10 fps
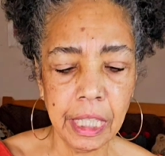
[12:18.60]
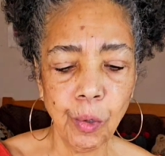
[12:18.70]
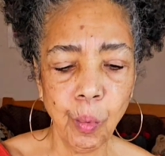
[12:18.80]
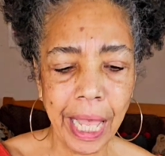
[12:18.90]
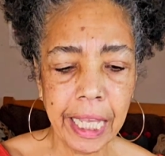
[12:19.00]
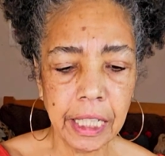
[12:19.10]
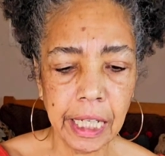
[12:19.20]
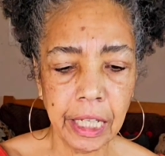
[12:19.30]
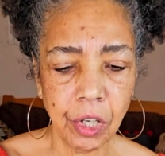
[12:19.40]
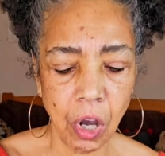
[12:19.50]
The
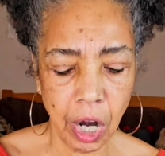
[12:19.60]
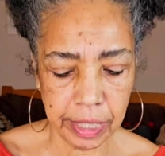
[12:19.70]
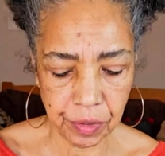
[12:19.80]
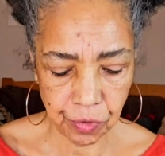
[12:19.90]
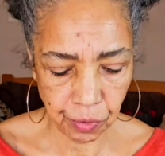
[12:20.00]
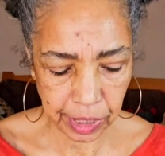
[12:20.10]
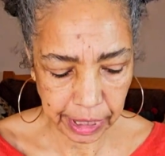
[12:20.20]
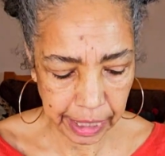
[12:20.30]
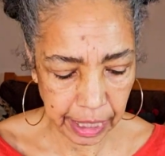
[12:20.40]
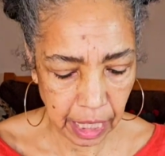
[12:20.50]
Awakening card is
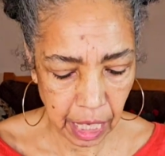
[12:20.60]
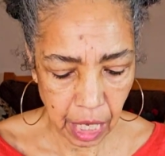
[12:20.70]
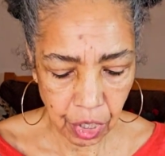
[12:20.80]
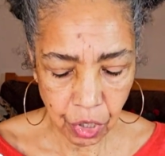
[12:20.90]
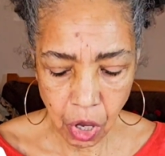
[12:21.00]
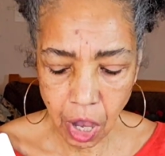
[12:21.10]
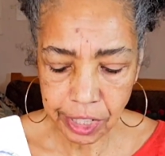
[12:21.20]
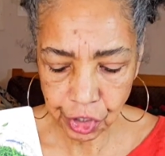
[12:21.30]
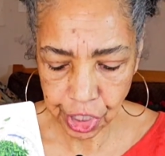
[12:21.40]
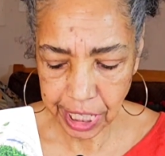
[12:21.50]
really
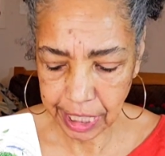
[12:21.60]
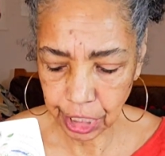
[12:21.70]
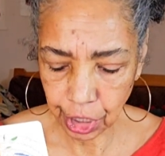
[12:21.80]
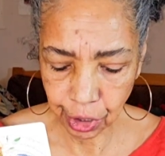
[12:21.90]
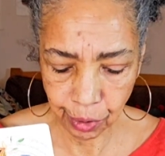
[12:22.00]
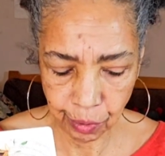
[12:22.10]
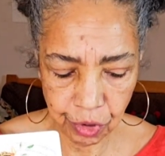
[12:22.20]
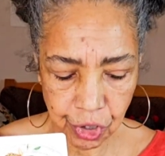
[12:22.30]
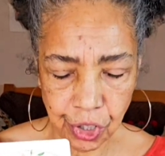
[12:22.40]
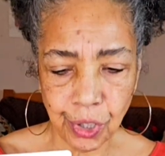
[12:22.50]
cautioning you
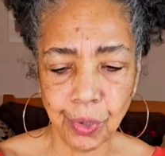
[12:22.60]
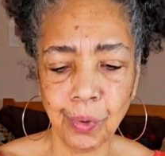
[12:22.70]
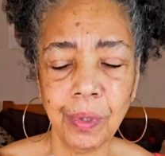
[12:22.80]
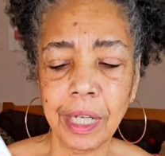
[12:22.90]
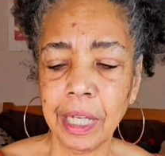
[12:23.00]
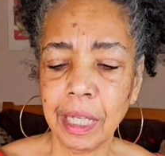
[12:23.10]
to